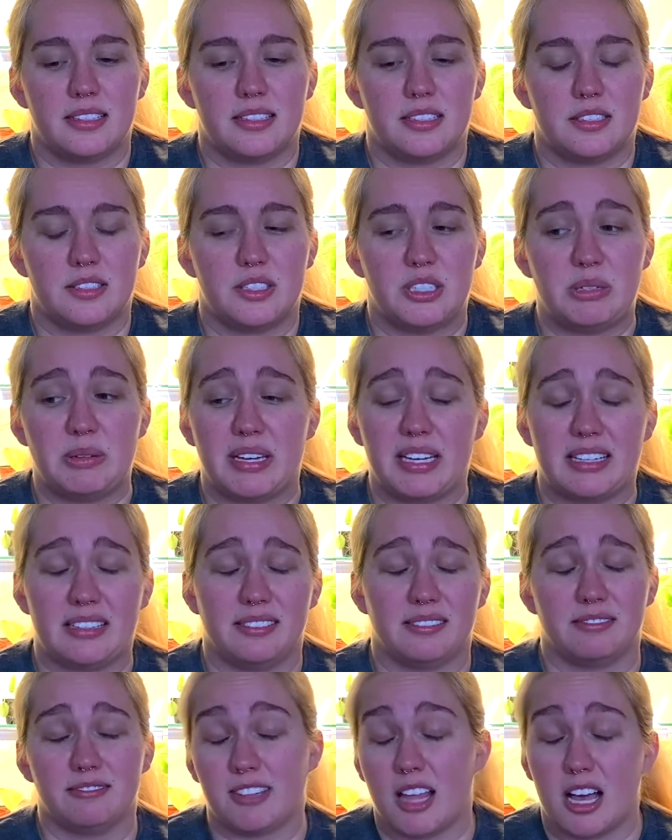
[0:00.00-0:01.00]
doing
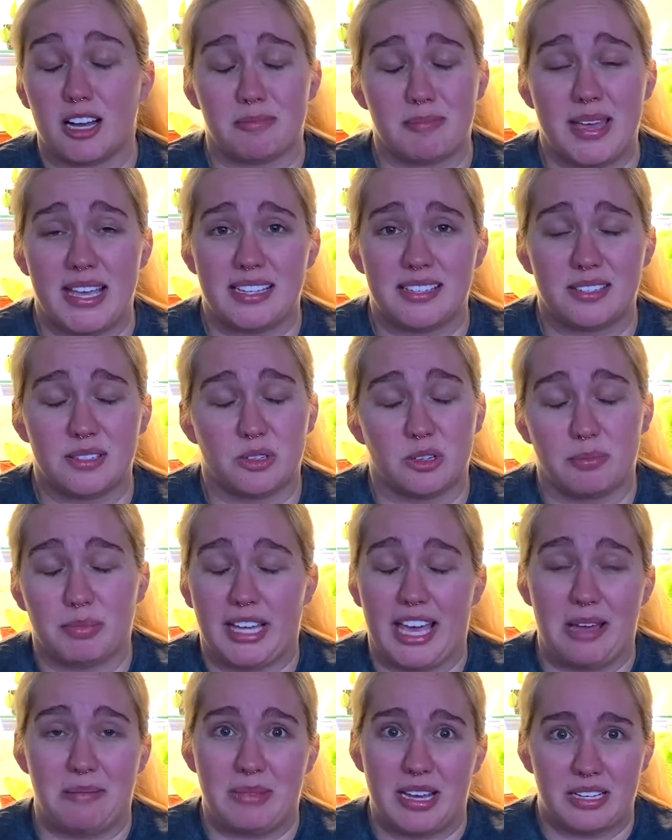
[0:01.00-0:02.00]
Vlogmas or
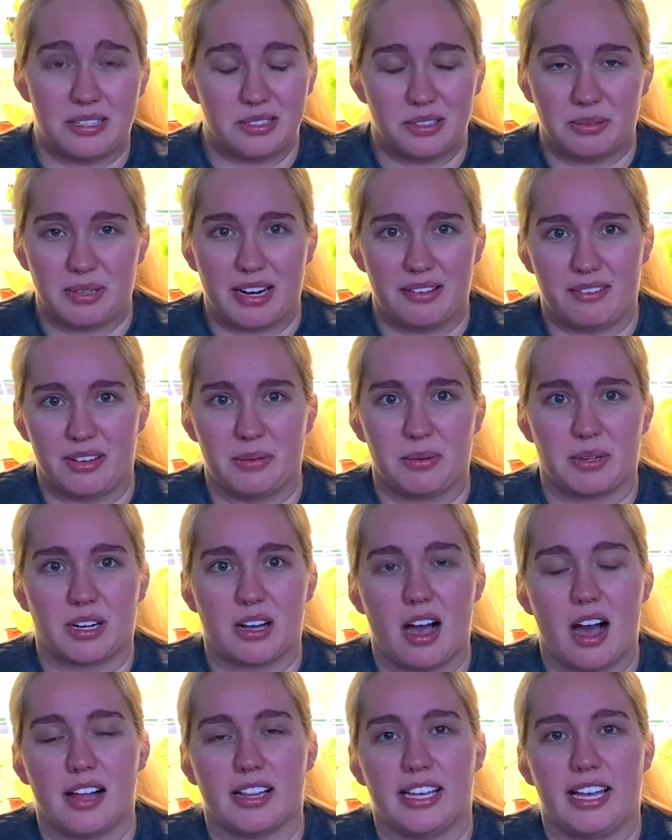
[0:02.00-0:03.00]
Plantmas or whatever you want to
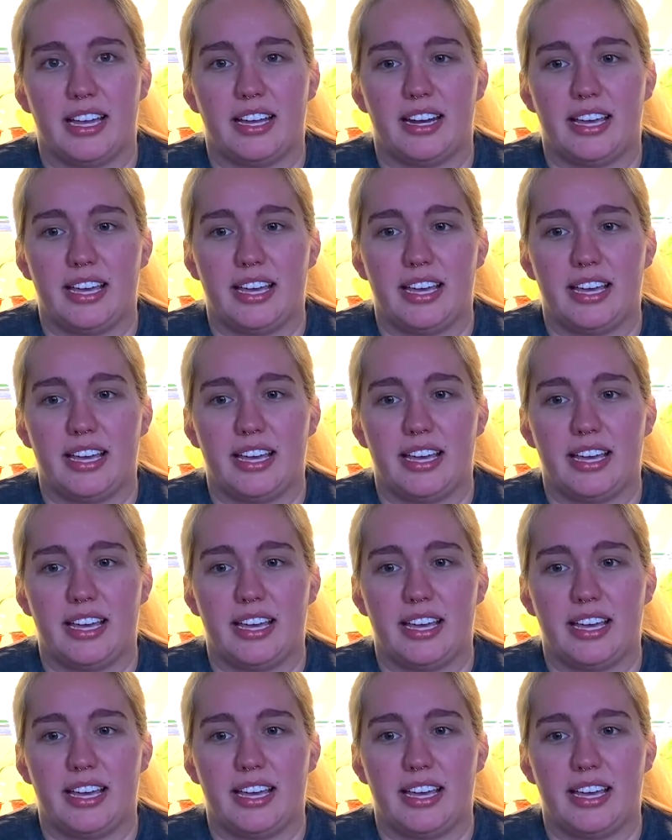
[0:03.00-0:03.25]
call it